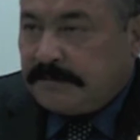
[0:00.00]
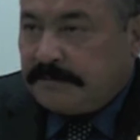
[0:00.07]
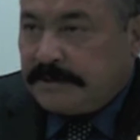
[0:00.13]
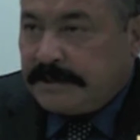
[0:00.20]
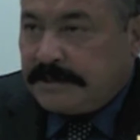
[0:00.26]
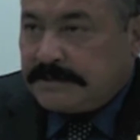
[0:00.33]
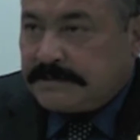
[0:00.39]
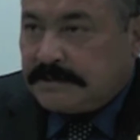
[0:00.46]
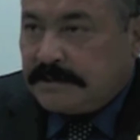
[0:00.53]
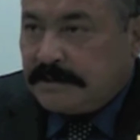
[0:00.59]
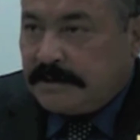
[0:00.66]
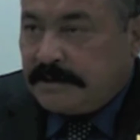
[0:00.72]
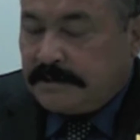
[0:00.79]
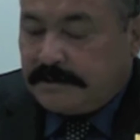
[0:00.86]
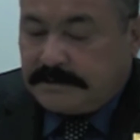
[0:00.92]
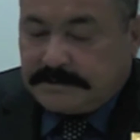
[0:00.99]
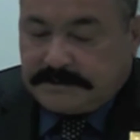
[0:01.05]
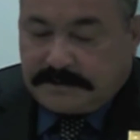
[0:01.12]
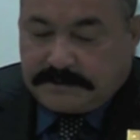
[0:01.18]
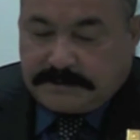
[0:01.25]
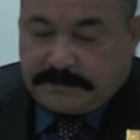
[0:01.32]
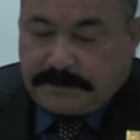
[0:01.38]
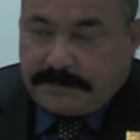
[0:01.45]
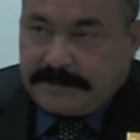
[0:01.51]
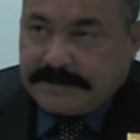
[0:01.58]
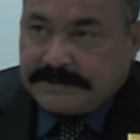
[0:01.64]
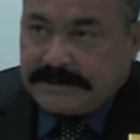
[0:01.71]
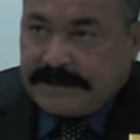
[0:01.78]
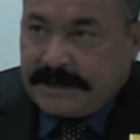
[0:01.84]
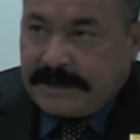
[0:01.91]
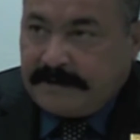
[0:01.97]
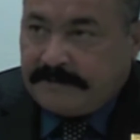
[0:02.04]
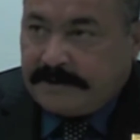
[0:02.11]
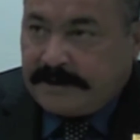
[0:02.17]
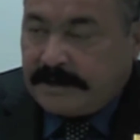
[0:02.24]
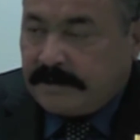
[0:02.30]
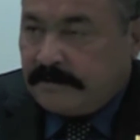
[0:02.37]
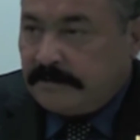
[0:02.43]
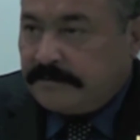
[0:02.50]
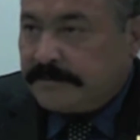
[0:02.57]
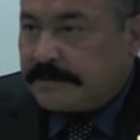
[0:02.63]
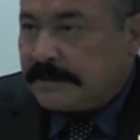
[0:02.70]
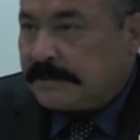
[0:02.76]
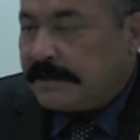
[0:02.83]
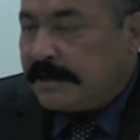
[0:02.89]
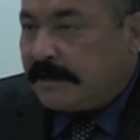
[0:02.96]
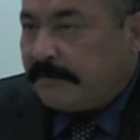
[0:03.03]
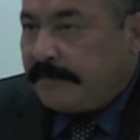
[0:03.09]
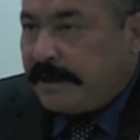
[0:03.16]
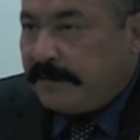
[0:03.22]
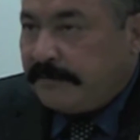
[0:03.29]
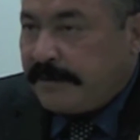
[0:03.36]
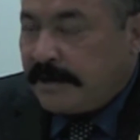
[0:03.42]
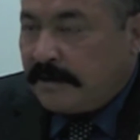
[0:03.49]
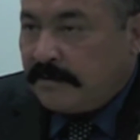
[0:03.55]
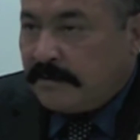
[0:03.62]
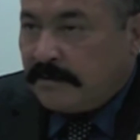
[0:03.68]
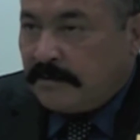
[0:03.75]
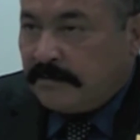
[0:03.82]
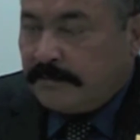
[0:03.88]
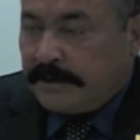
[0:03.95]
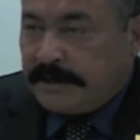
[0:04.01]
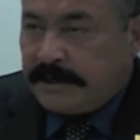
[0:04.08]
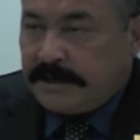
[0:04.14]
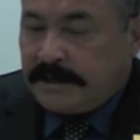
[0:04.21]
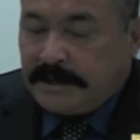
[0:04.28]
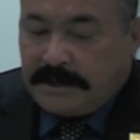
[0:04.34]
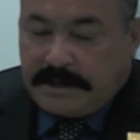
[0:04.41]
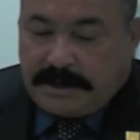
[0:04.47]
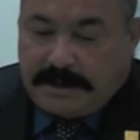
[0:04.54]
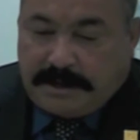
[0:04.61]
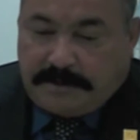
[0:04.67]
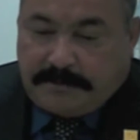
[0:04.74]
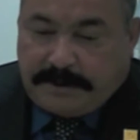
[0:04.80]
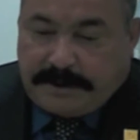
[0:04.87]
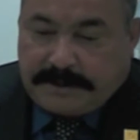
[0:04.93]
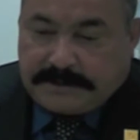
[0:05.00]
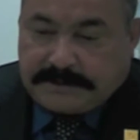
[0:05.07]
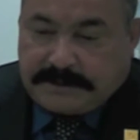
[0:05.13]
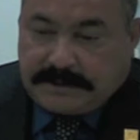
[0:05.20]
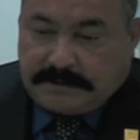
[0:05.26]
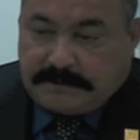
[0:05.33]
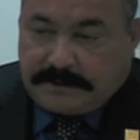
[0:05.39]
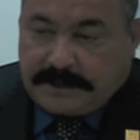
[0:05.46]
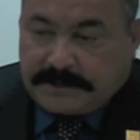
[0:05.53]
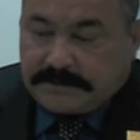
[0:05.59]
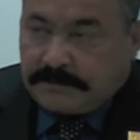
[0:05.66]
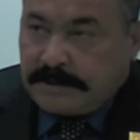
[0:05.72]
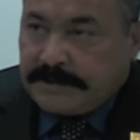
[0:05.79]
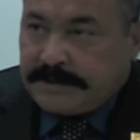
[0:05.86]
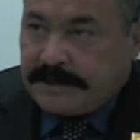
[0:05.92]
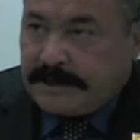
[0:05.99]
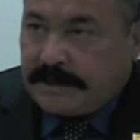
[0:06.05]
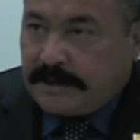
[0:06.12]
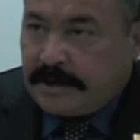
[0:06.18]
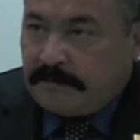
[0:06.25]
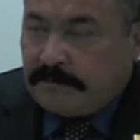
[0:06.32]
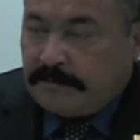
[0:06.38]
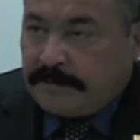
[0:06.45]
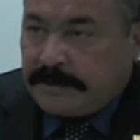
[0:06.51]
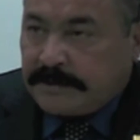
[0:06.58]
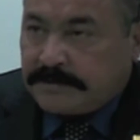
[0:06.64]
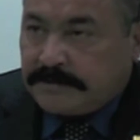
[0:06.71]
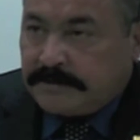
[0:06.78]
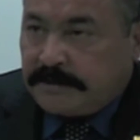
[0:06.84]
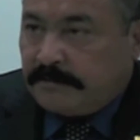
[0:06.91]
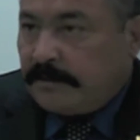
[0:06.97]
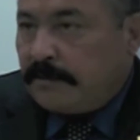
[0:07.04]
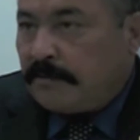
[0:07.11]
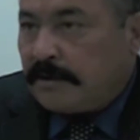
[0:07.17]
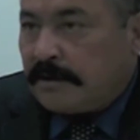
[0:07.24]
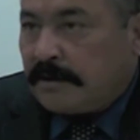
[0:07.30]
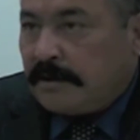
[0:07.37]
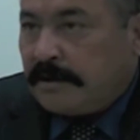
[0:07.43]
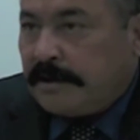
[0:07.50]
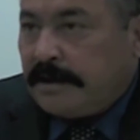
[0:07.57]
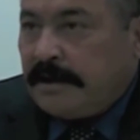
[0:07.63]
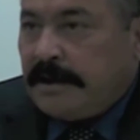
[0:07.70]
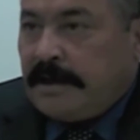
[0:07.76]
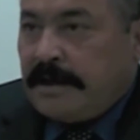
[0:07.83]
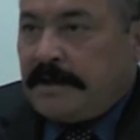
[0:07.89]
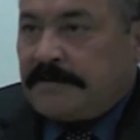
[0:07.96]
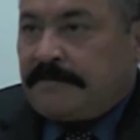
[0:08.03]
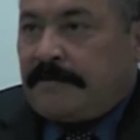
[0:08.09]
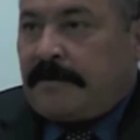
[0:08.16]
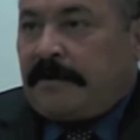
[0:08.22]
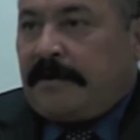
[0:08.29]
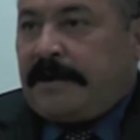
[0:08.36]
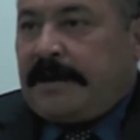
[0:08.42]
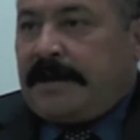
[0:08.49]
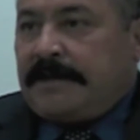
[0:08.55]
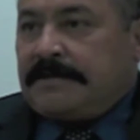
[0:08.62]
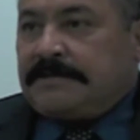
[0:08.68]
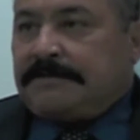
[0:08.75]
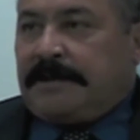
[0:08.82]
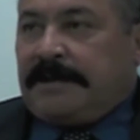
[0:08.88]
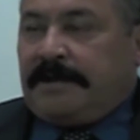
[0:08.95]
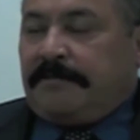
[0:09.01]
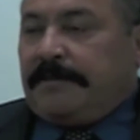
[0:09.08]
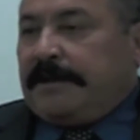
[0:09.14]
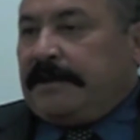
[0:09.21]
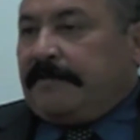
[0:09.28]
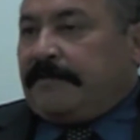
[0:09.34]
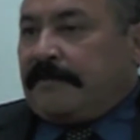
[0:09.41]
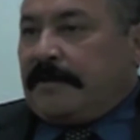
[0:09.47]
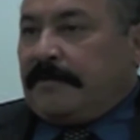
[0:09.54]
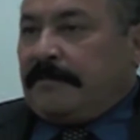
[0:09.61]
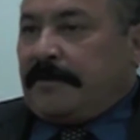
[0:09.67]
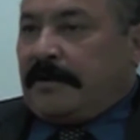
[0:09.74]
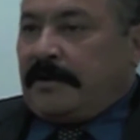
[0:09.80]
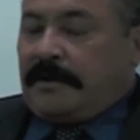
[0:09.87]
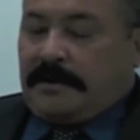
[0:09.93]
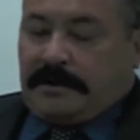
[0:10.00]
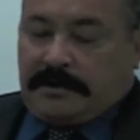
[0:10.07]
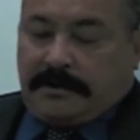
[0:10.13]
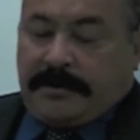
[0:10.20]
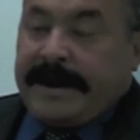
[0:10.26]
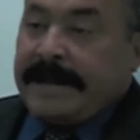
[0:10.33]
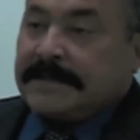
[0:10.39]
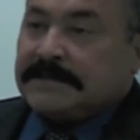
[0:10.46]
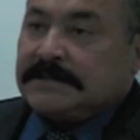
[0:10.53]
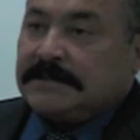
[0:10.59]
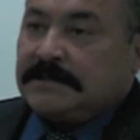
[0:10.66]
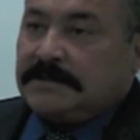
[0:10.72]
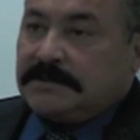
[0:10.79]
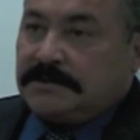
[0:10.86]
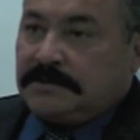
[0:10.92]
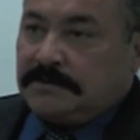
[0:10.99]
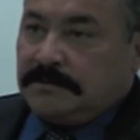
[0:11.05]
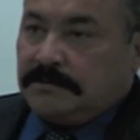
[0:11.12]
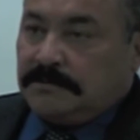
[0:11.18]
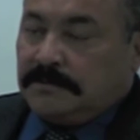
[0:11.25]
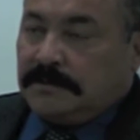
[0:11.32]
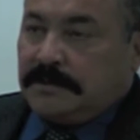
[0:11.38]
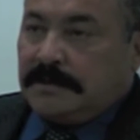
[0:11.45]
police. The Sheriff's Department doesn't have any. I don't know if it's because of lack of manpower or money, but that's one thing I would make sure that we work on as far as getting money from our grants to